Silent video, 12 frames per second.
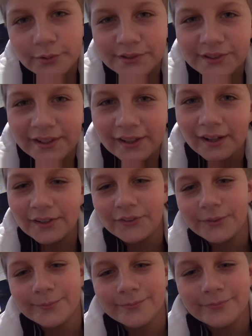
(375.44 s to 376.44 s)
see you
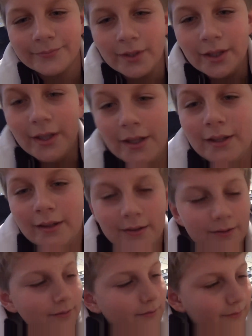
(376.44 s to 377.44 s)
guys.
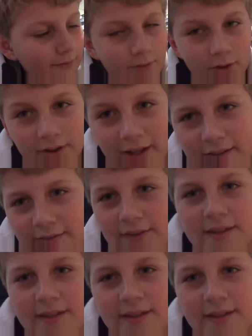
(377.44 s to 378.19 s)
Okay,